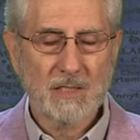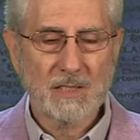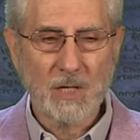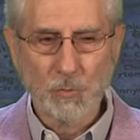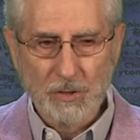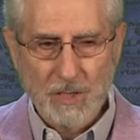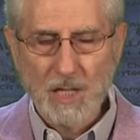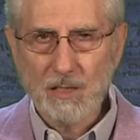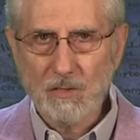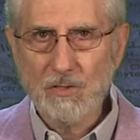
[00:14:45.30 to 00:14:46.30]
they will
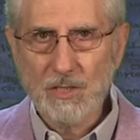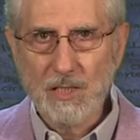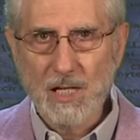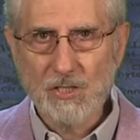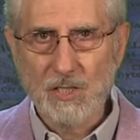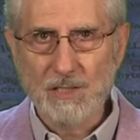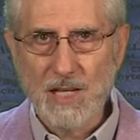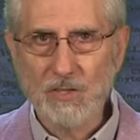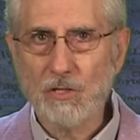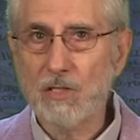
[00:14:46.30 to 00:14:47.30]
not learn the lesson
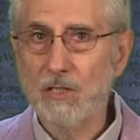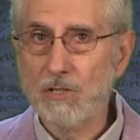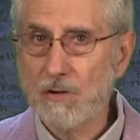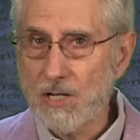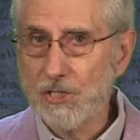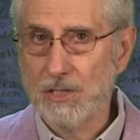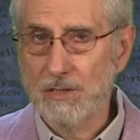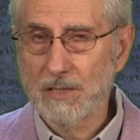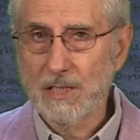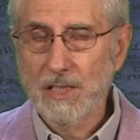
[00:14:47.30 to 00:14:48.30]
that their aggression